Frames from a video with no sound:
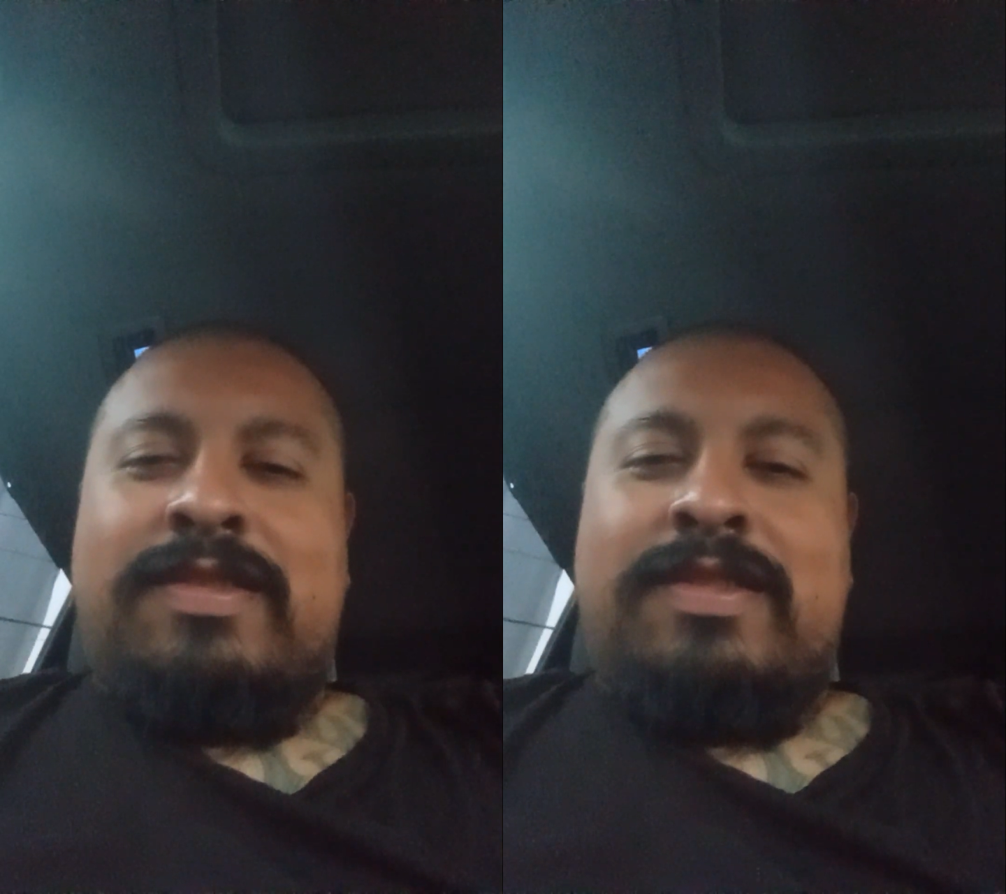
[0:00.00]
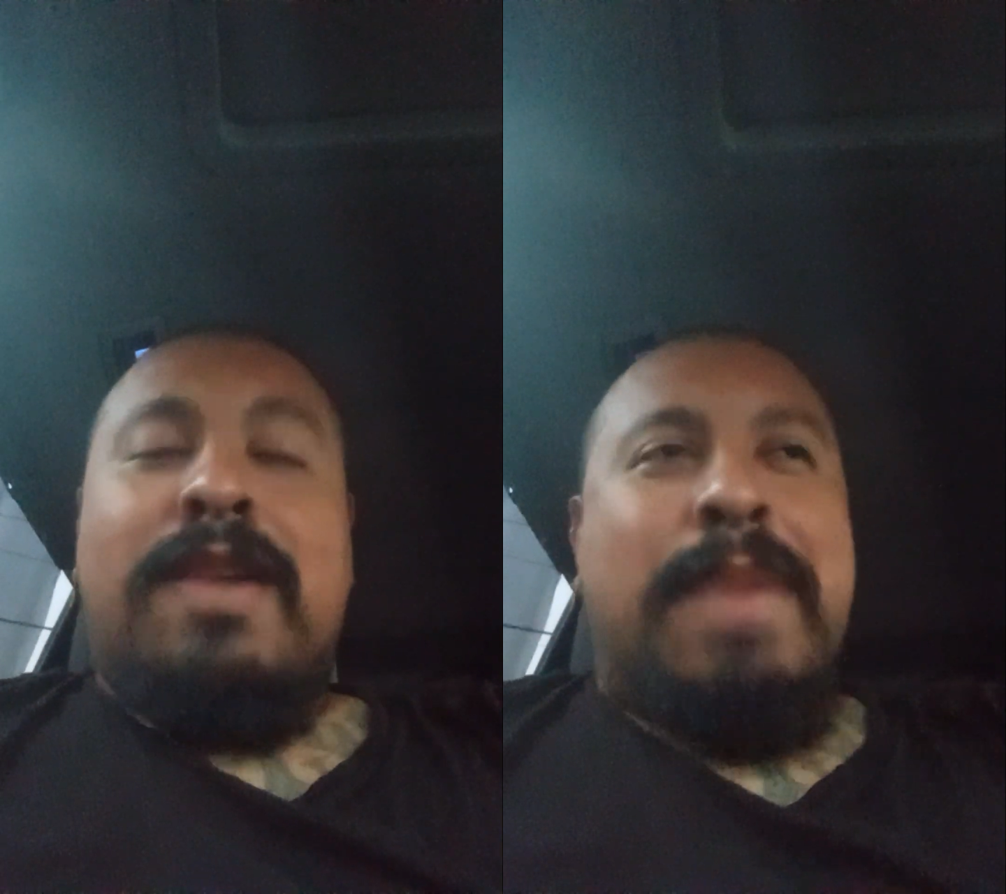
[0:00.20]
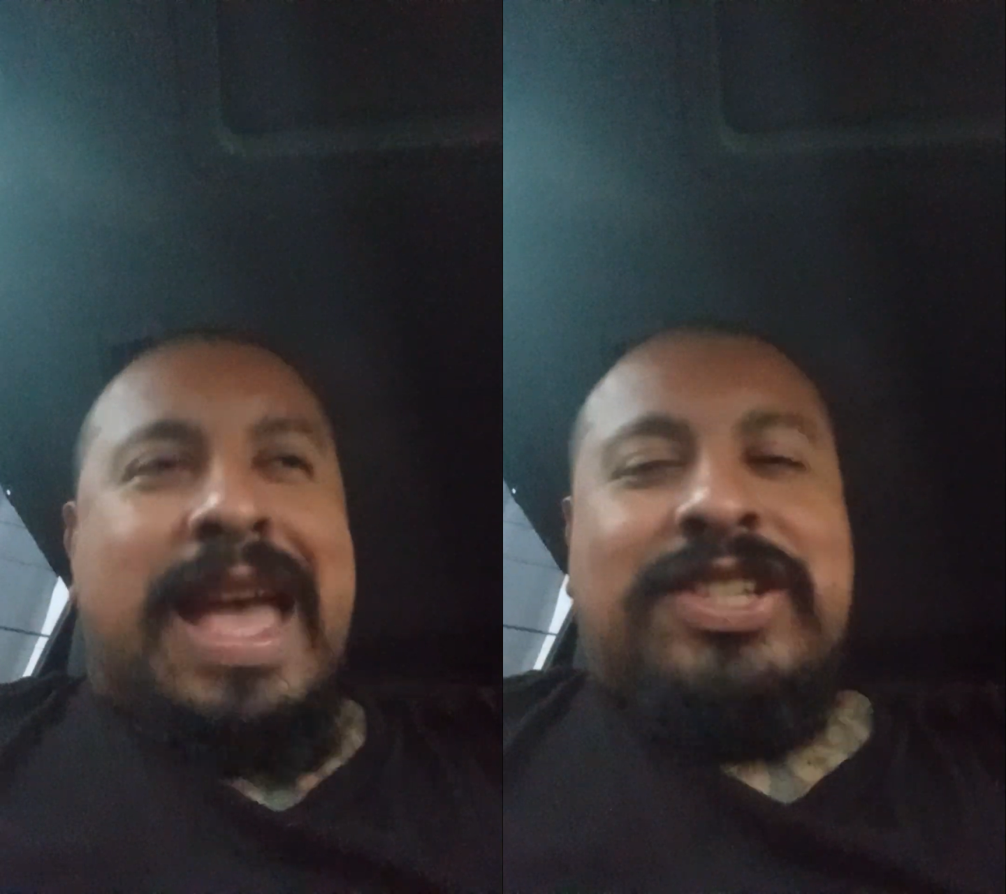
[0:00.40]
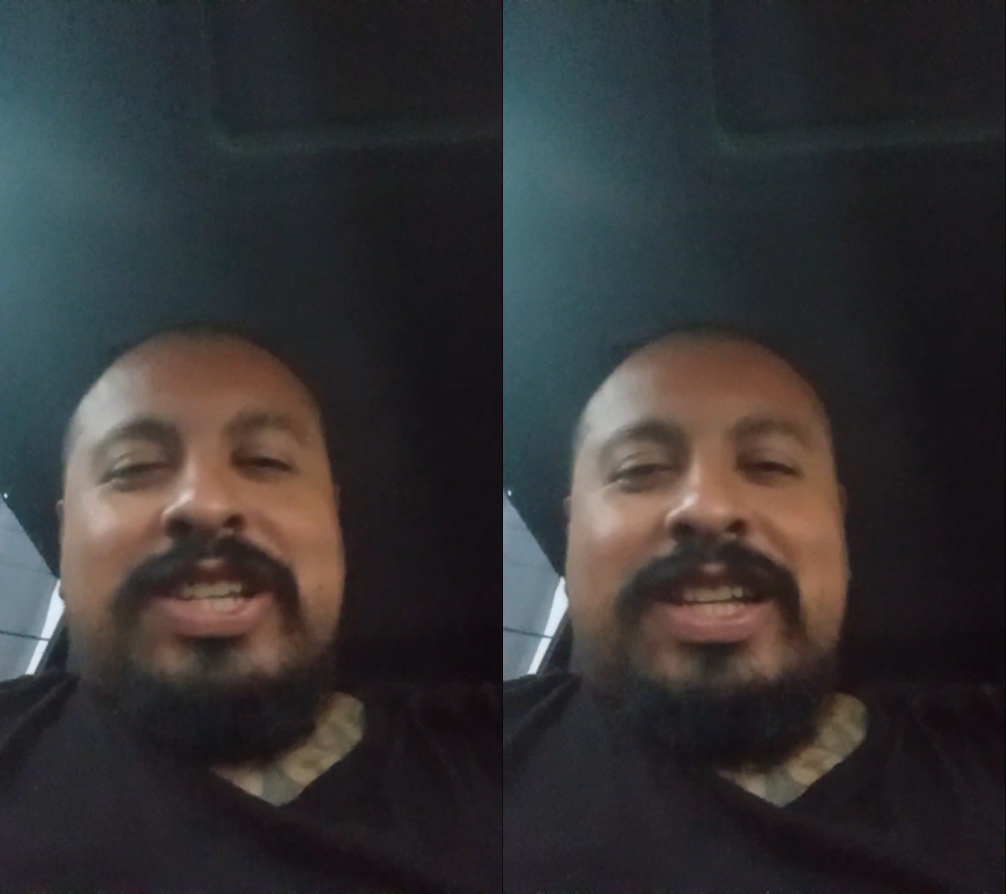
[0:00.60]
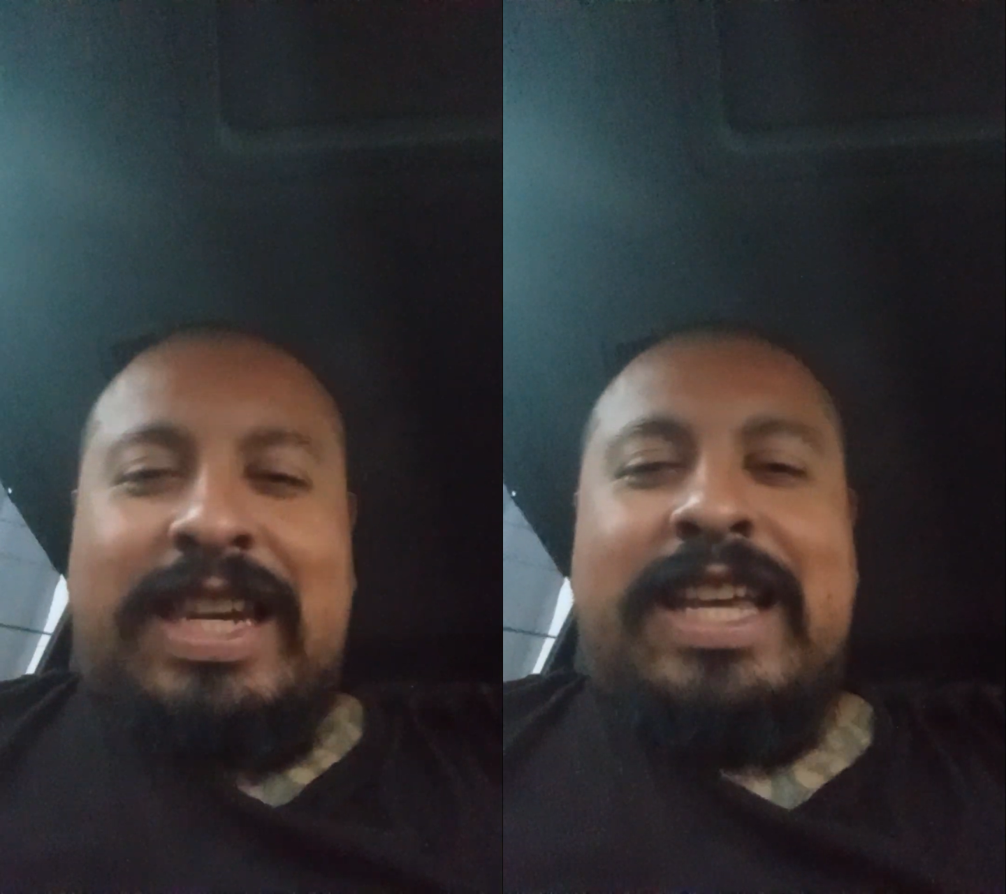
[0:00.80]
a
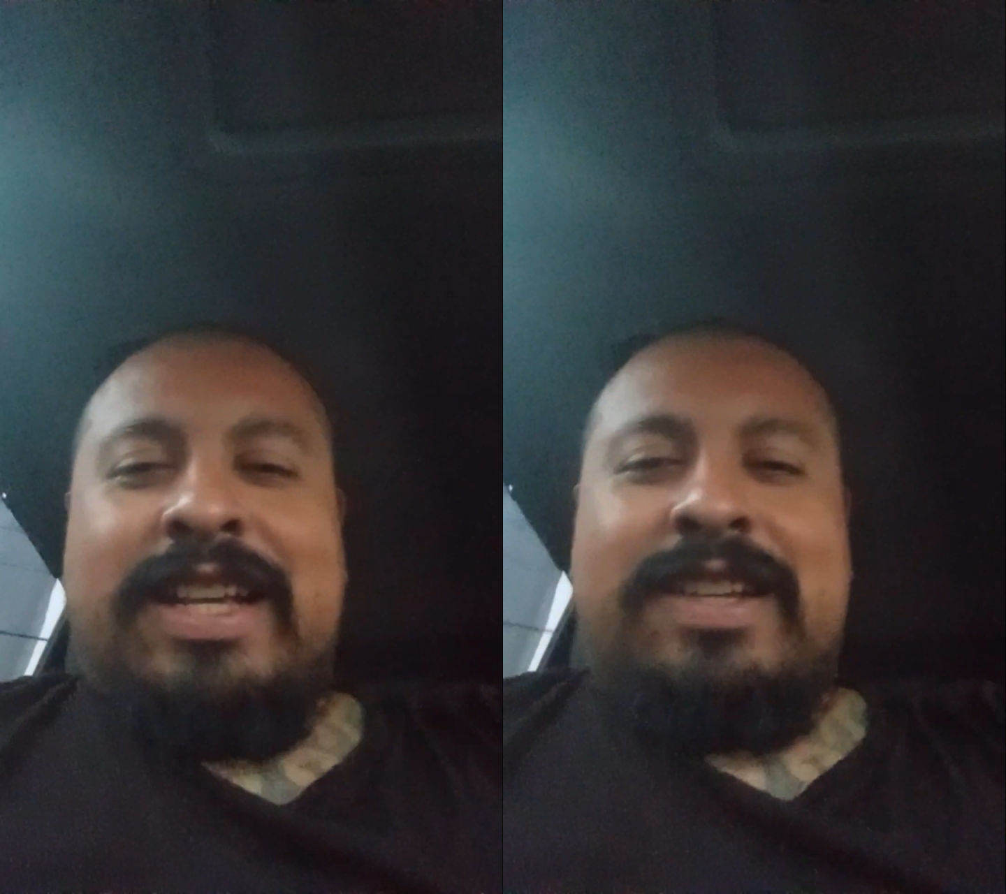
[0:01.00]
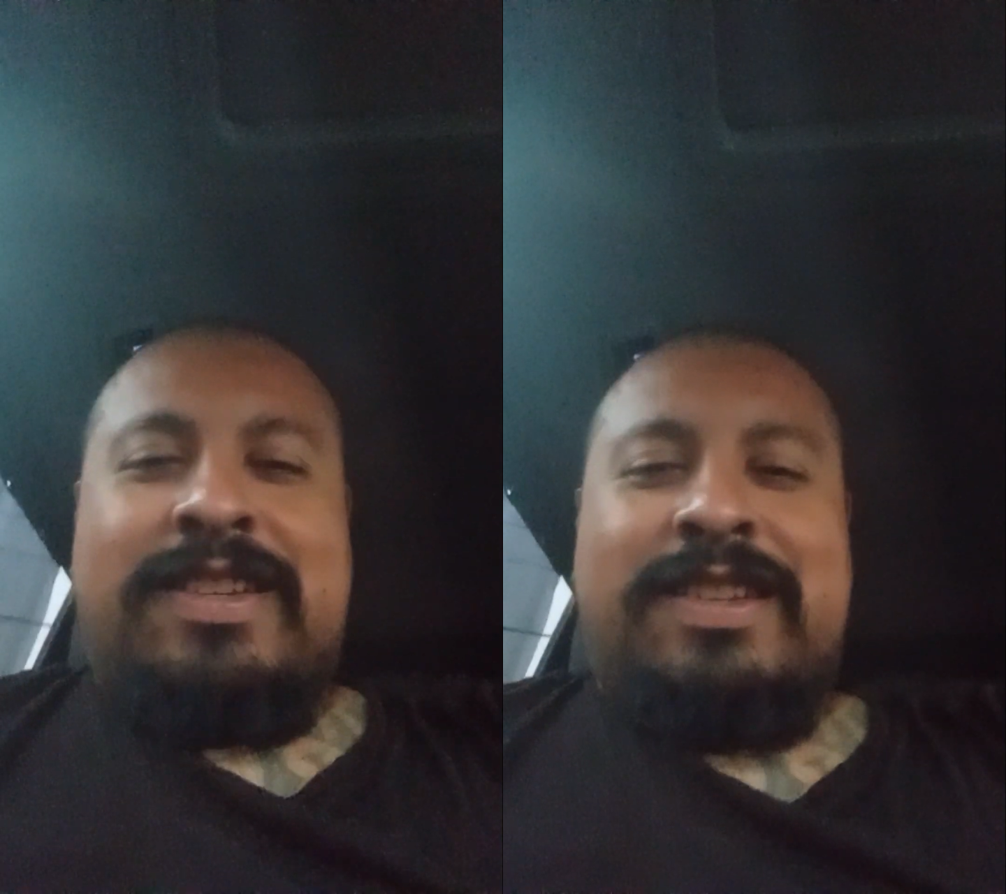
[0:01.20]
matching link.